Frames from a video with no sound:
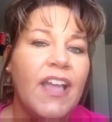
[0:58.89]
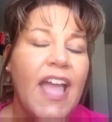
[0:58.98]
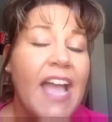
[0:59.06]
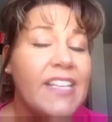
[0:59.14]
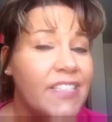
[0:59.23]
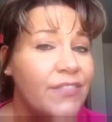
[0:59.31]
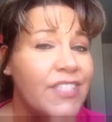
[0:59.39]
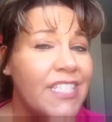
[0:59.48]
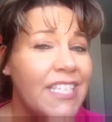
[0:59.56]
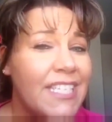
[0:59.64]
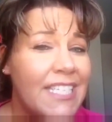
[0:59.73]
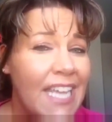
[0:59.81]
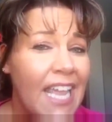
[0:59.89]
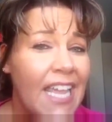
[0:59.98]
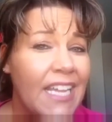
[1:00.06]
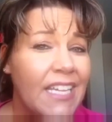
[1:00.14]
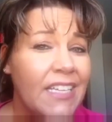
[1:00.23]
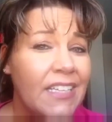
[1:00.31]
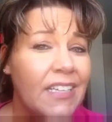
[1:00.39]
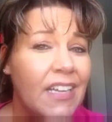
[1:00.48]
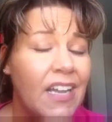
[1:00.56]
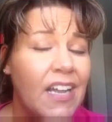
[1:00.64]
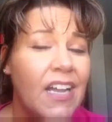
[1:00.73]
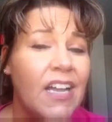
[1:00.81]
As of today,
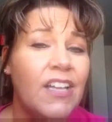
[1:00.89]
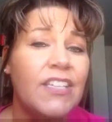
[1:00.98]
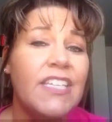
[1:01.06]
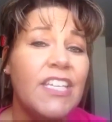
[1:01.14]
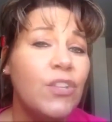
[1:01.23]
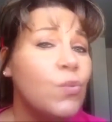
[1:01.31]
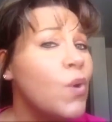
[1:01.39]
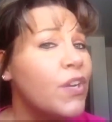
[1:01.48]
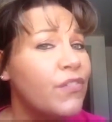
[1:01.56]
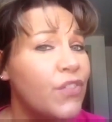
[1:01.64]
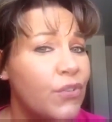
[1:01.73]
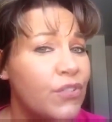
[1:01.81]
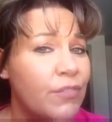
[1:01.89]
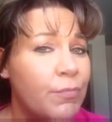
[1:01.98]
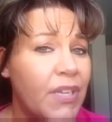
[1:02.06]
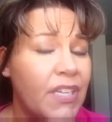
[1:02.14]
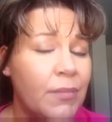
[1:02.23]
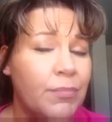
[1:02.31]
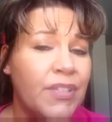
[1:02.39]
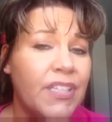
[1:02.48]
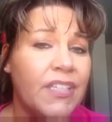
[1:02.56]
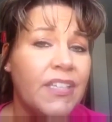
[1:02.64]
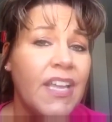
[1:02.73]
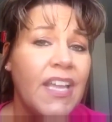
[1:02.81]
neither one of those have been
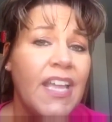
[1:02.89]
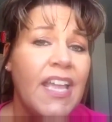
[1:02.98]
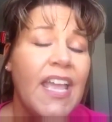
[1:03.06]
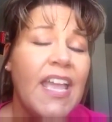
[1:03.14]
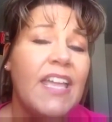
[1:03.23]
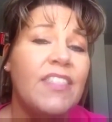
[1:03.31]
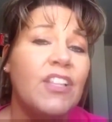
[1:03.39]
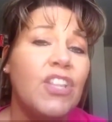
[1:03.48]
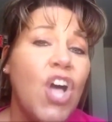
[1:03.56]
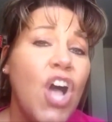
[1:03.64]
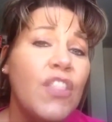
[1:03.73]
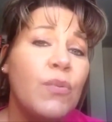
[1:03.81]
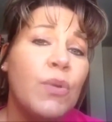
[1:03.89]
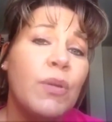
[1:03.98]
completed, and the law that